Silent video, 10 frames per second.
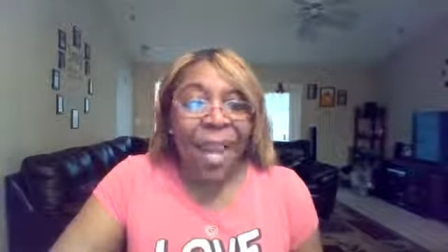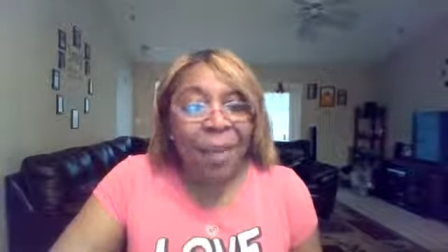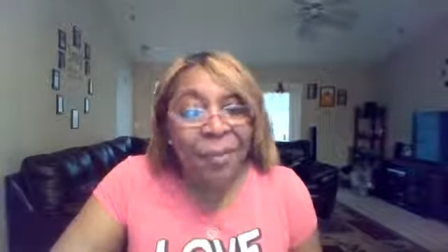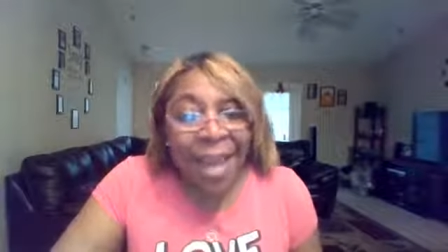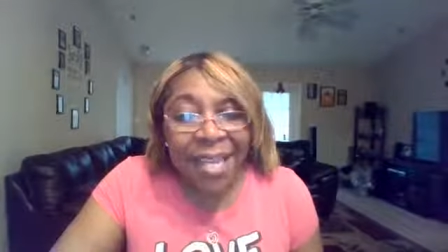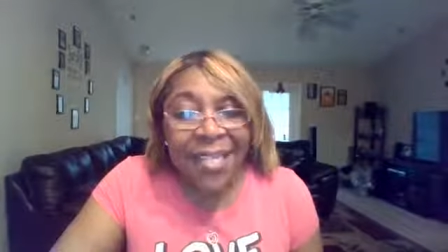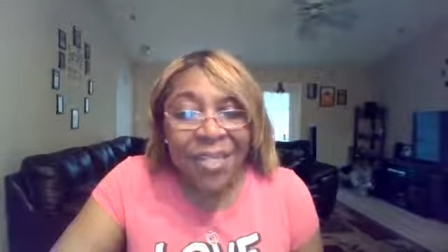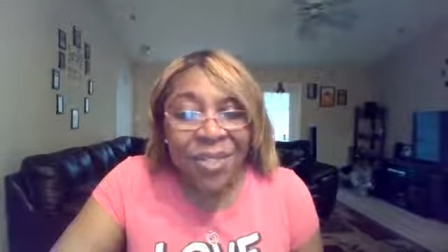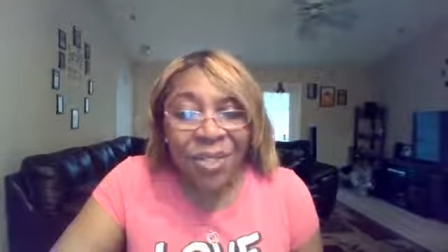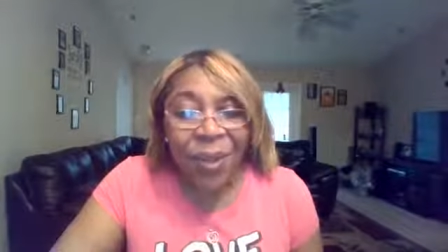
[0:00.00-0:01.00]
Amen,
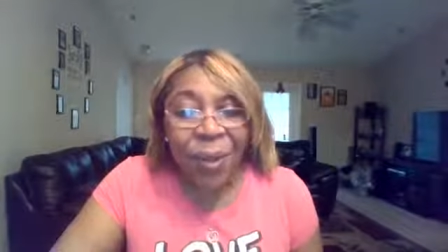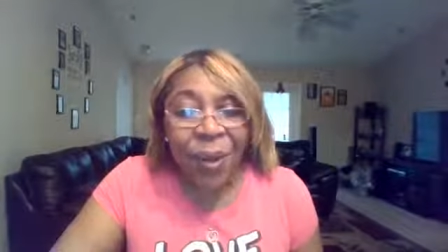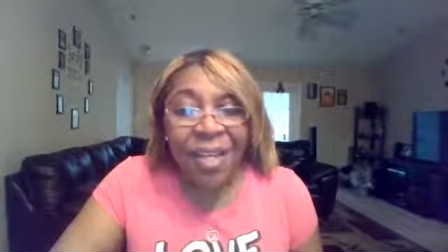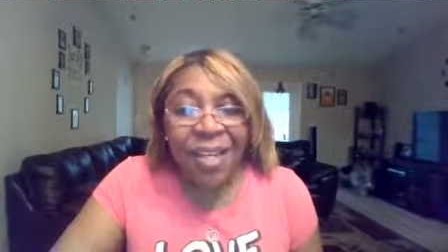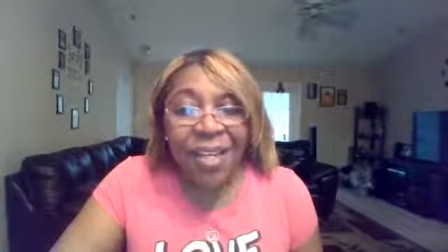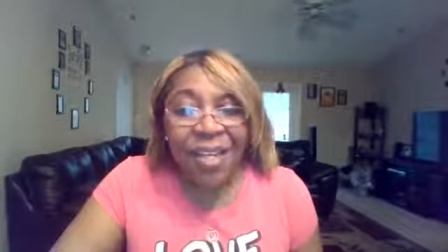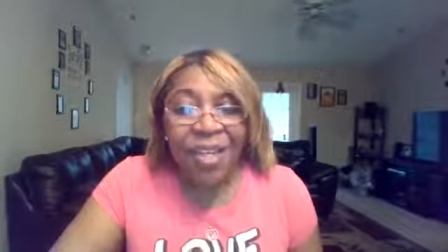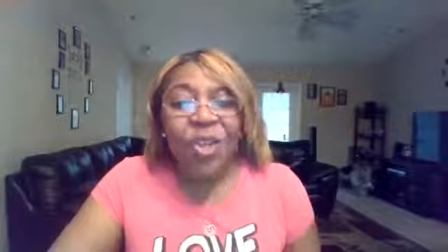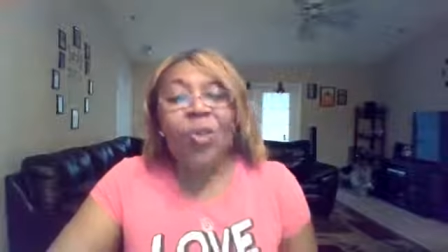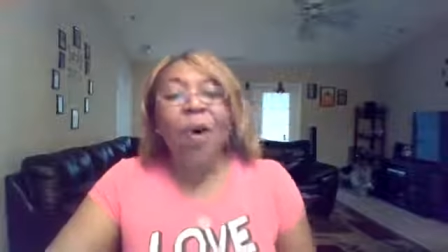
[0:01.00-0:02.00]
Sister Karina.
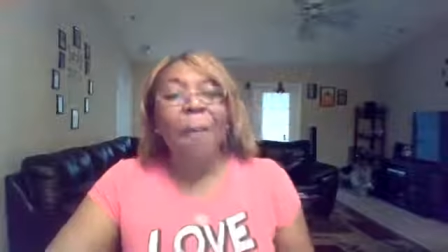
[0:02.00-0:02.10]
You